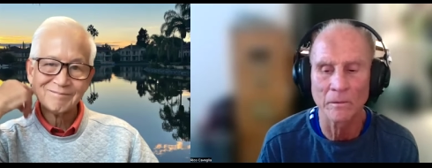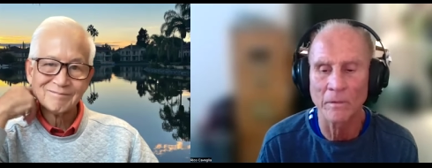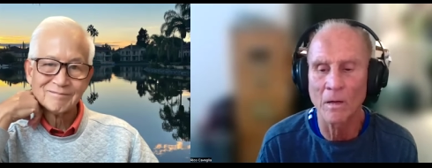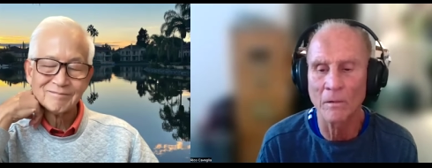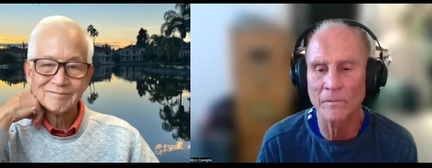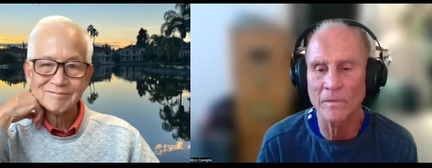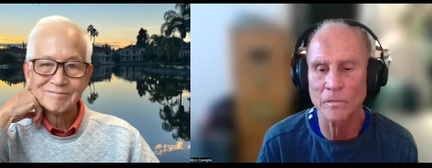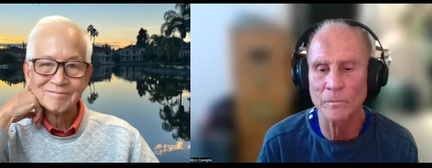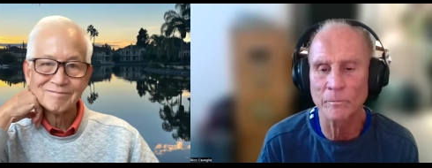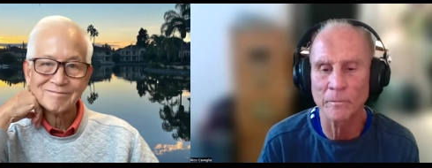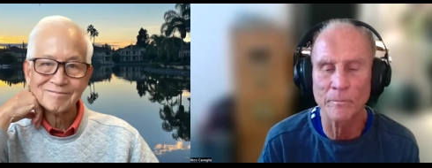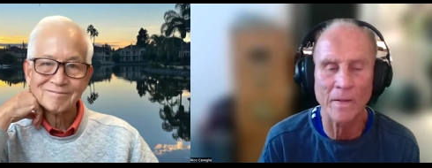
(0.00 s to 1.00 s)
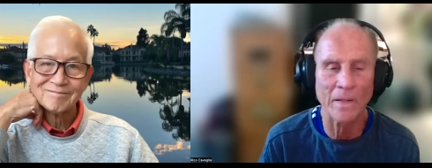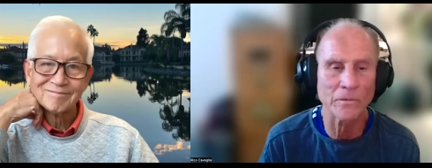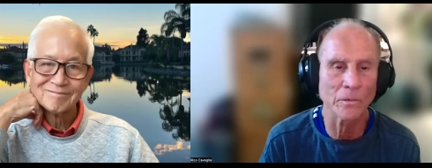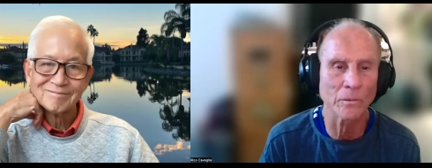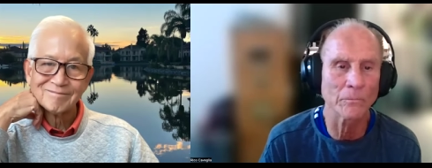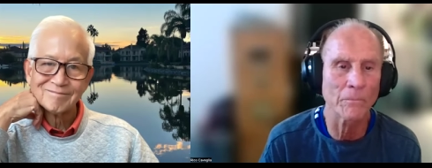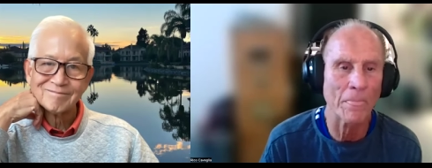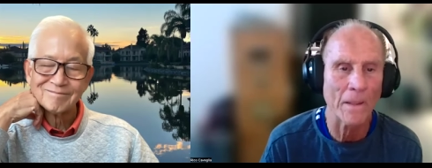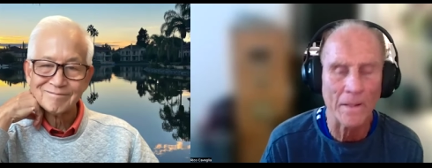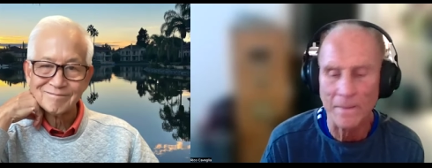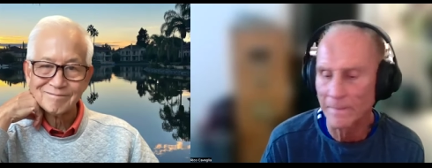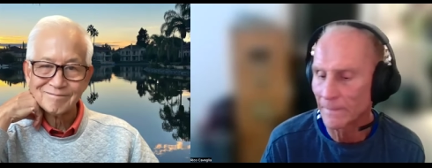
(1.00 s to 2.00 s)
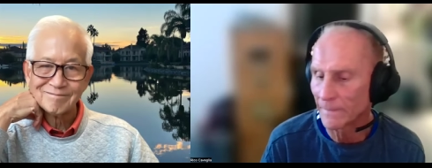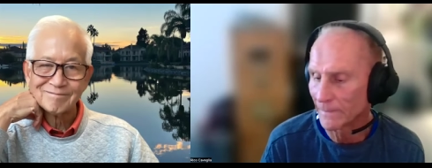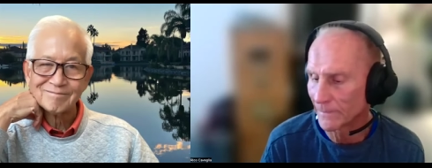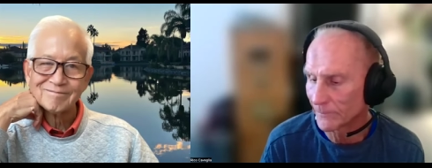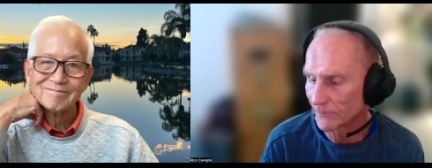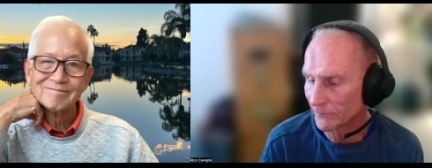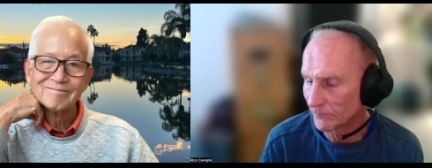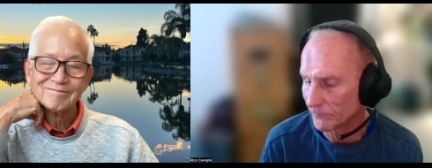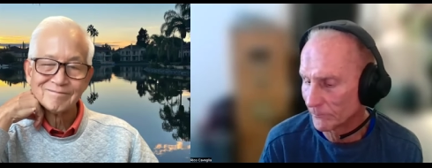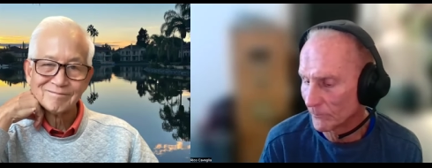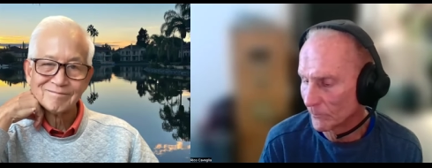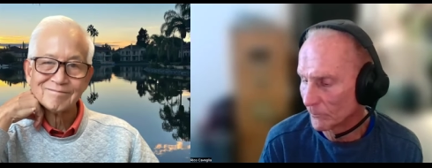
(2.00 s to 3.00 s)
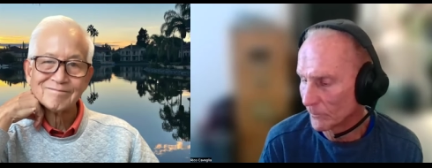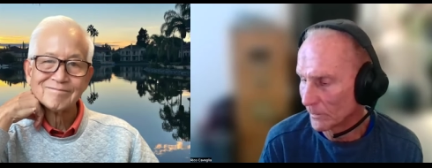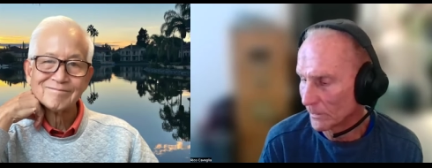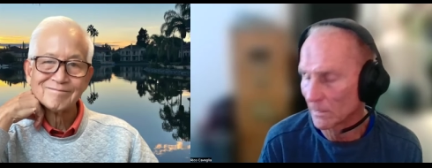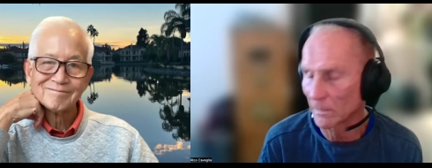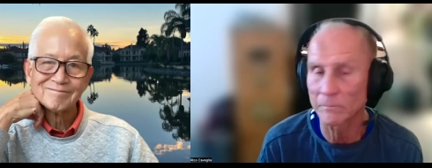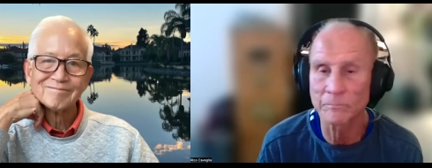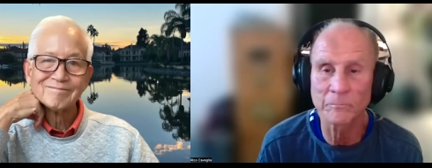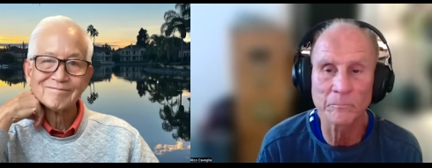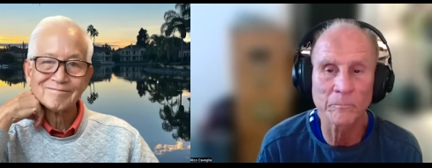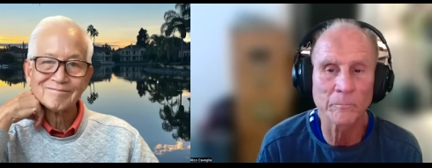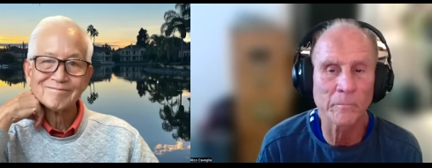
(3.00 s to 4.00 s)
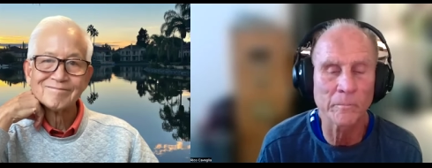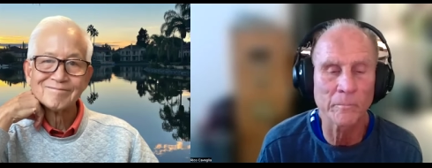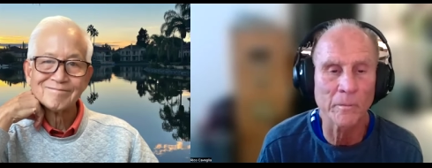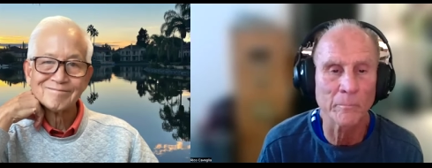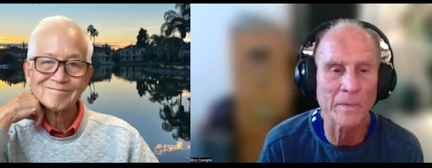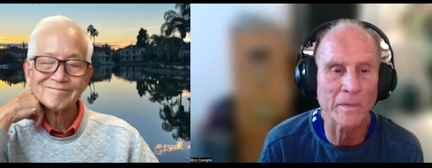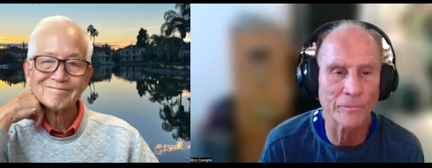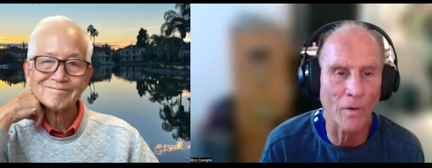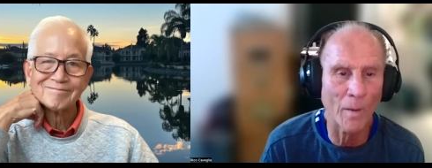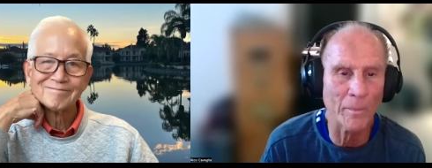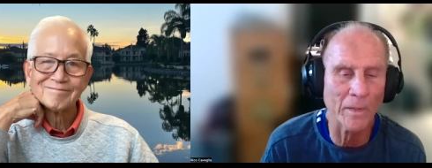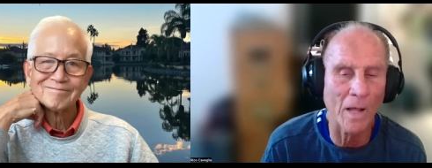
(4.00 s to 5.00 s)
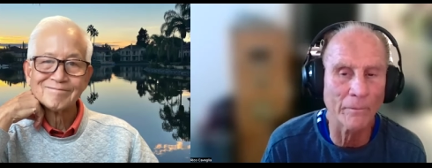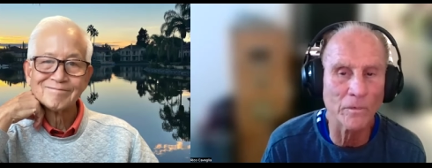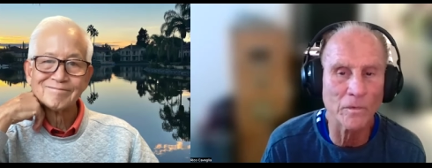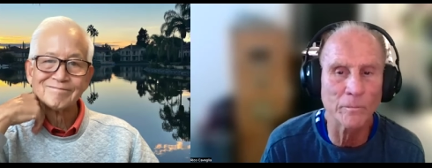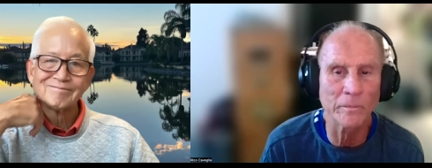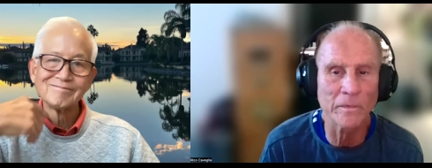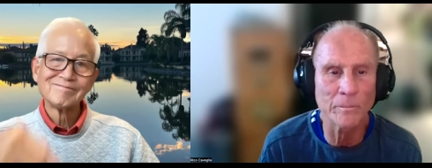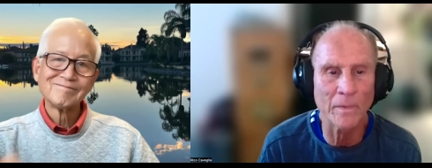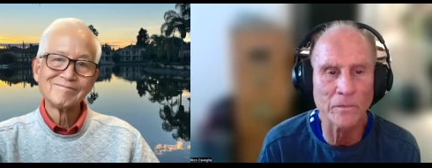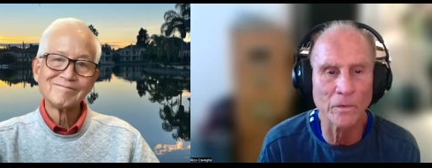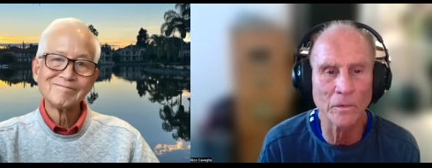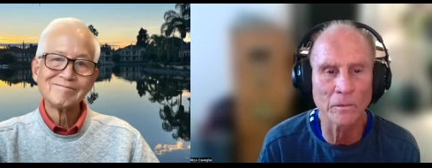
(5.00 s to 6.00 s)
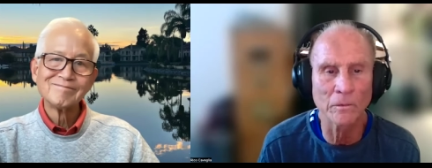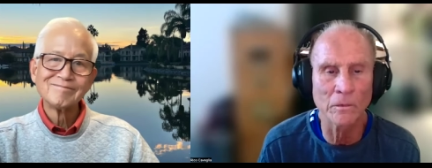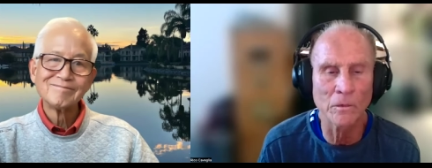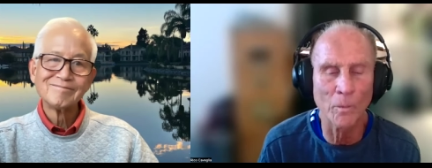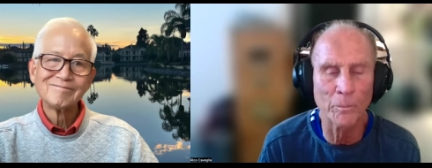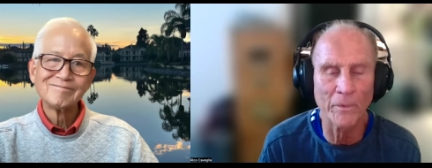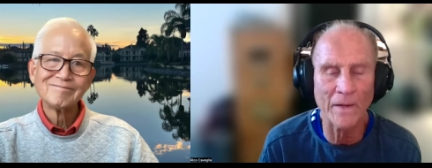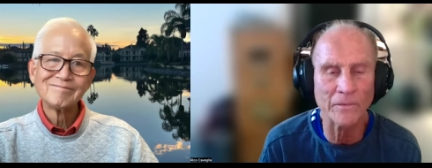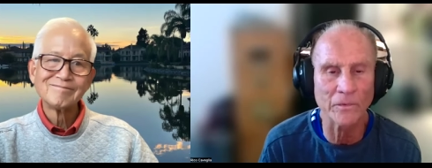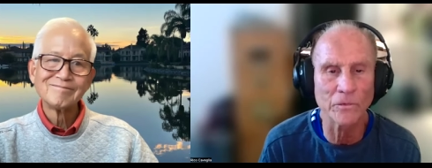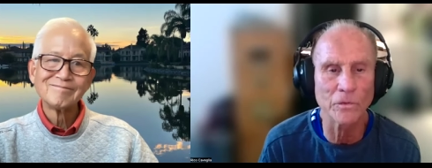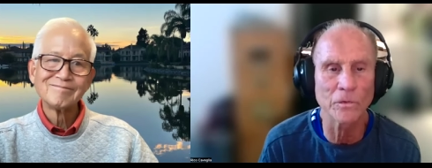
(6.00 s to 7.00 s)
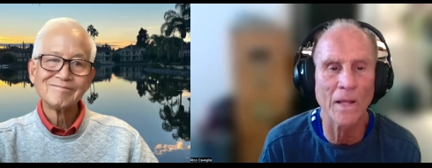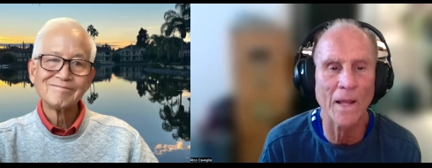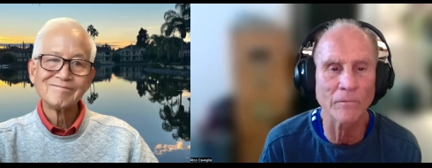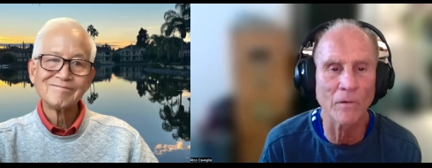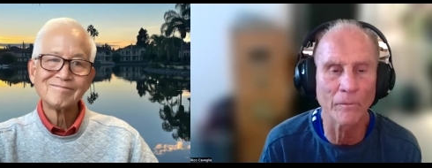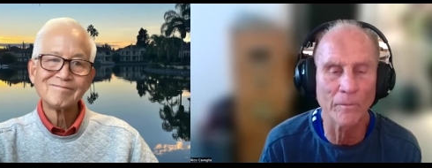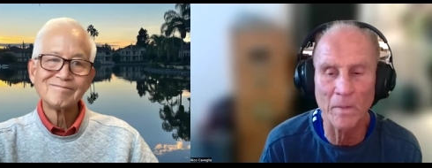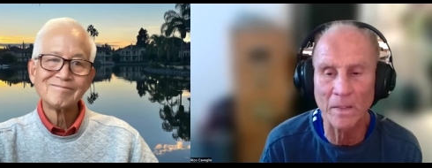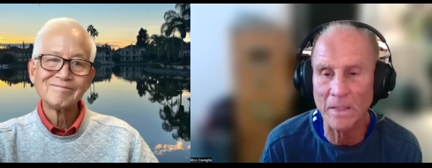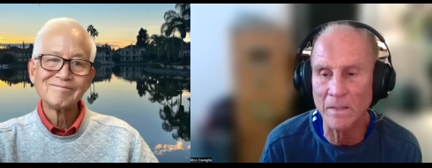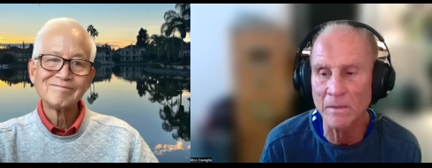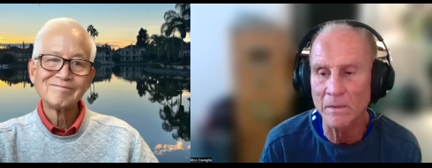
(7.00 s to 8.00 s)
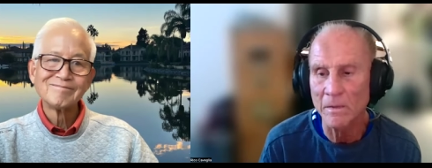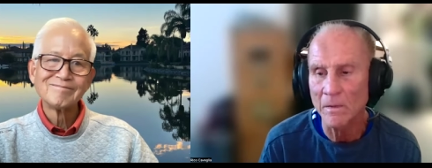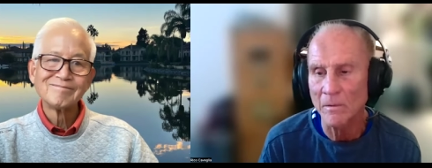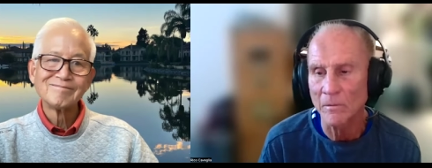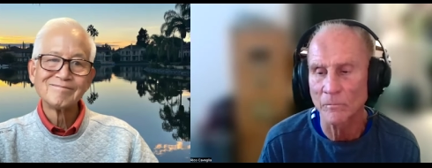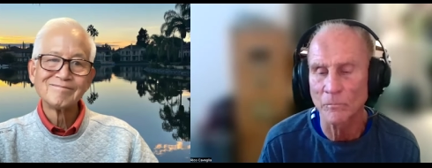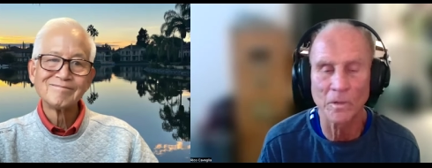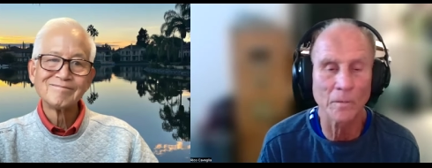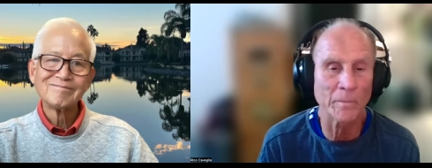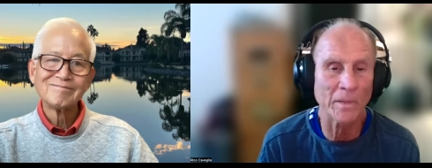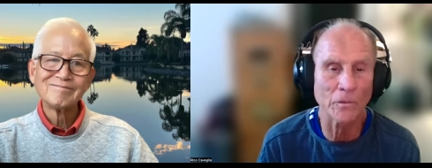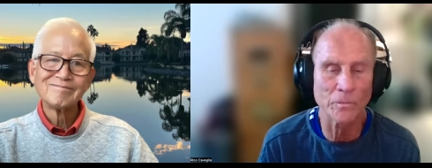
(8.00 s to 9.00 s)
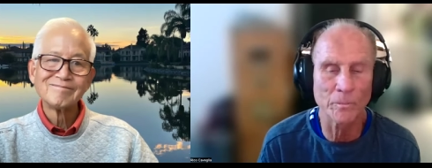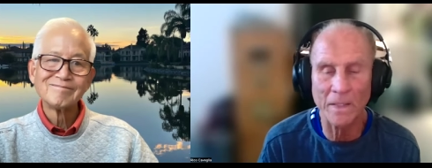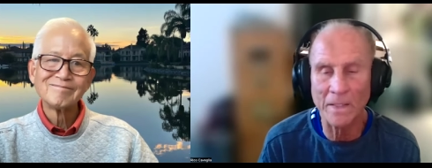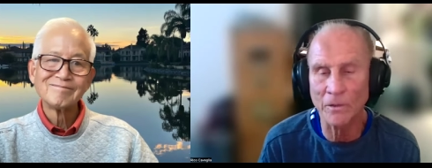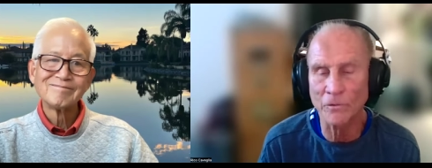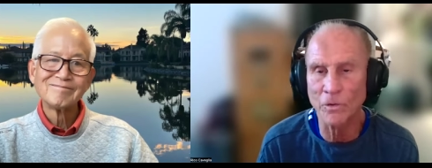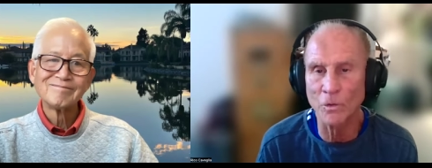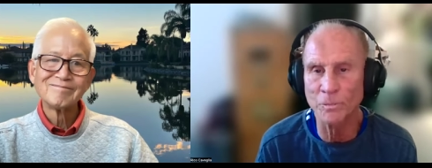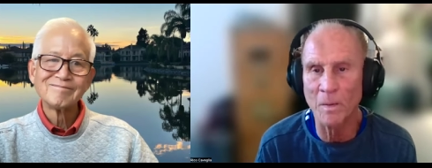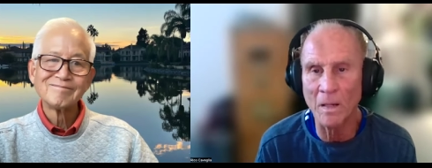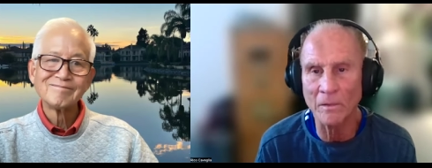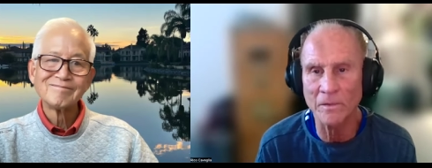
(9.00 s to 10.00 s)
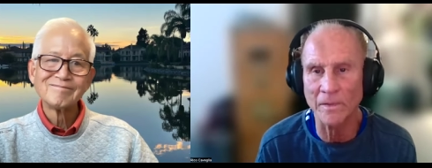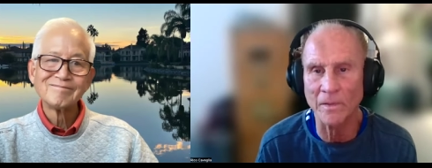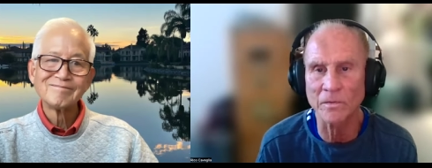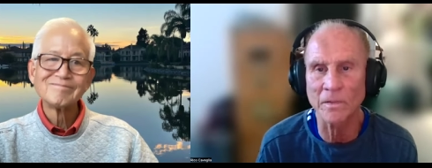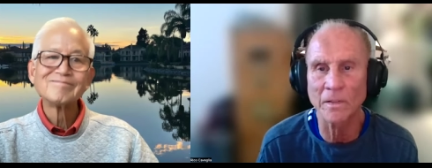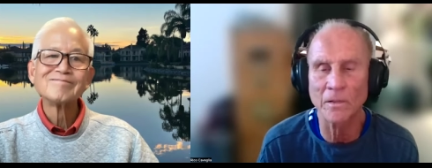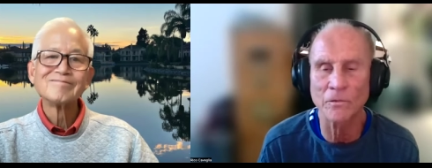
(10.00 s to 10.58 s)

Speaker 1: all these major uh, uh, big pharma and all these these major corporations who have all the money. Well, because money controls politics and it